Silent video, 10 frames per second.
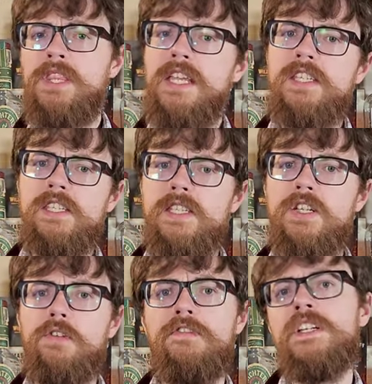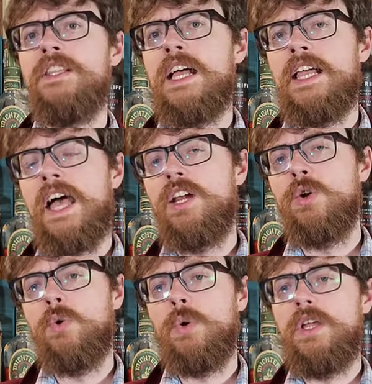but they still fit in that
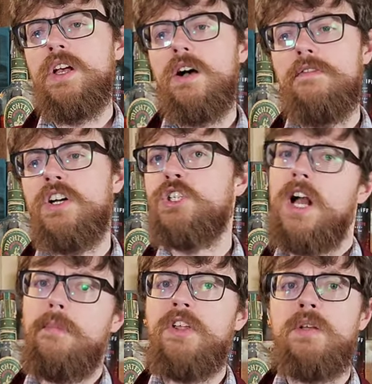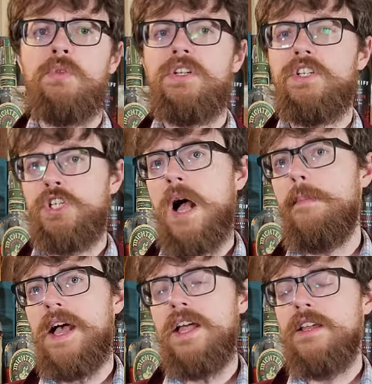category of a shop that I'm willing to
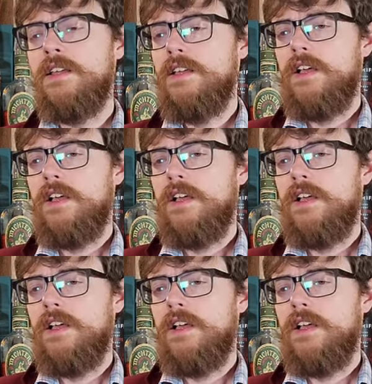shop at.